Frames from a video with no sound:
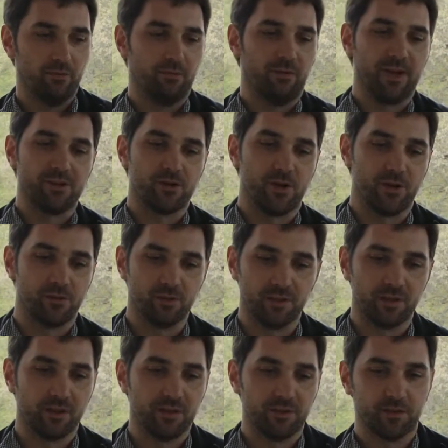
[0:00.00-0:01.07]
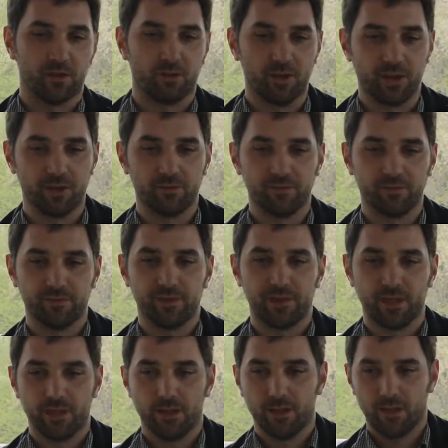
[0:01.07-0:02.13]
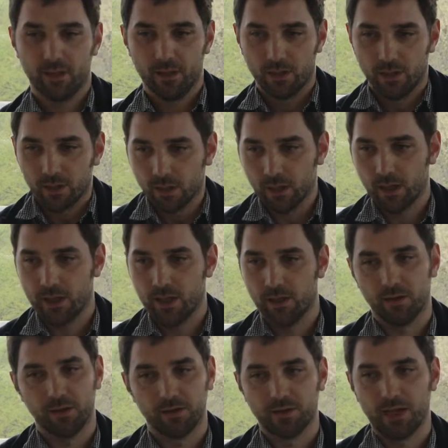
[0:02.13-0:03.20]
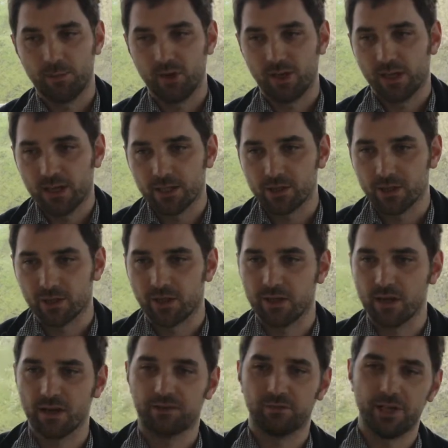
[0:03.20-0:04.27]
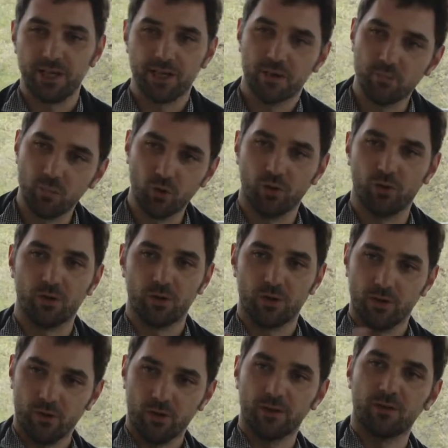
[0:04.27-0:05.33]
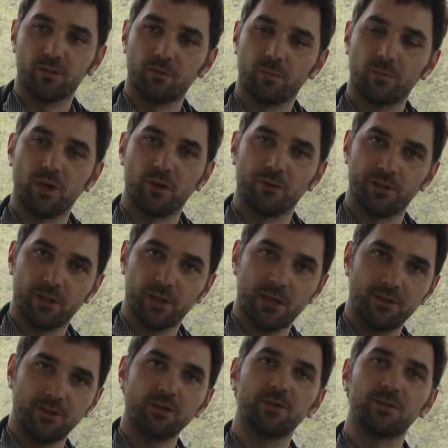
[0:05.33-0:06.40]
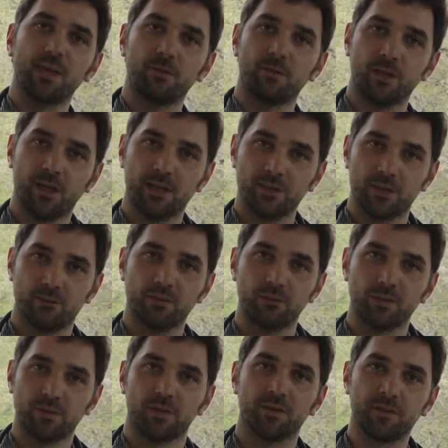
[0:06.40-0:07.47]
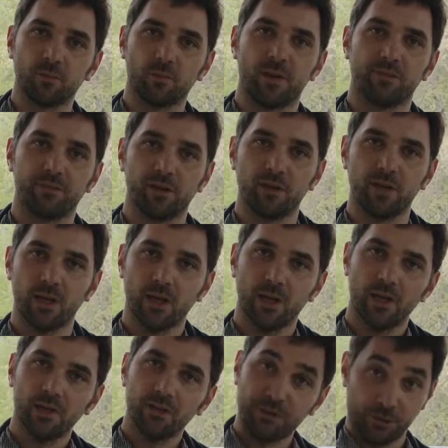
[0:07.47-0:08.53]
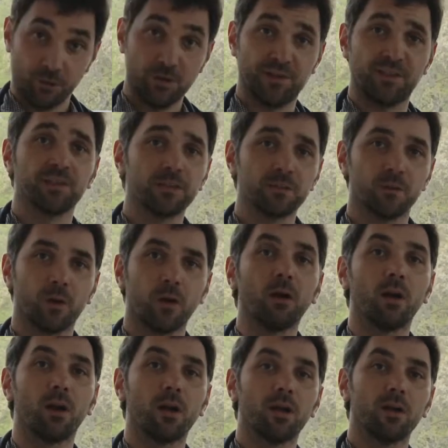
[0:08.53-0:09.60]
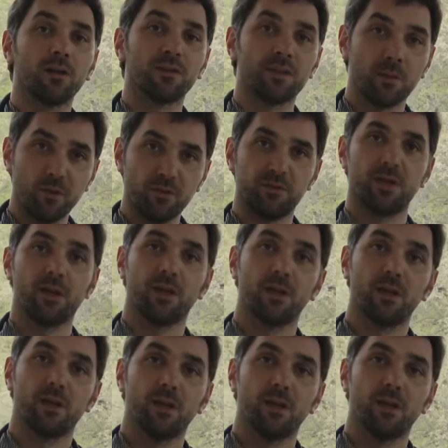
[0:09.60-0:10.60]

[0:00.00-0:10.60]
Fred Turner, who's a historian of the cyberculture and has written a book called From Counterculture to Cyberculture, which was also one of the sources for some of the